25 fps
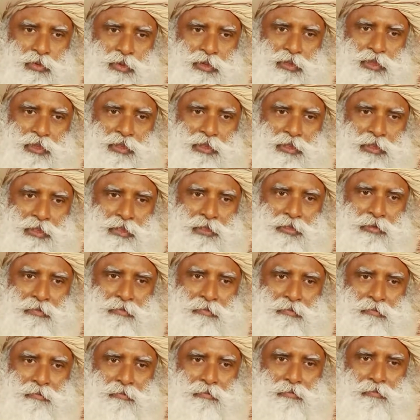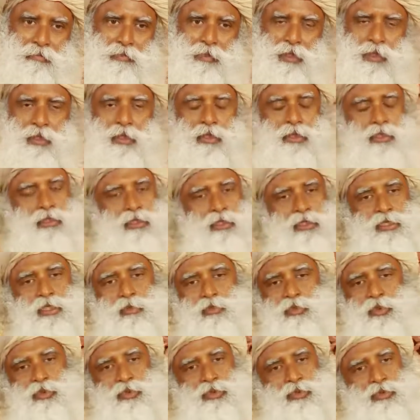isn't it? See,
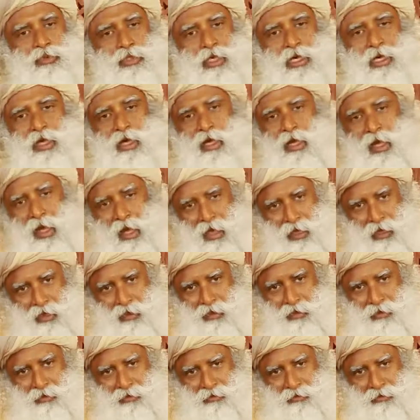suppose you tell a lie.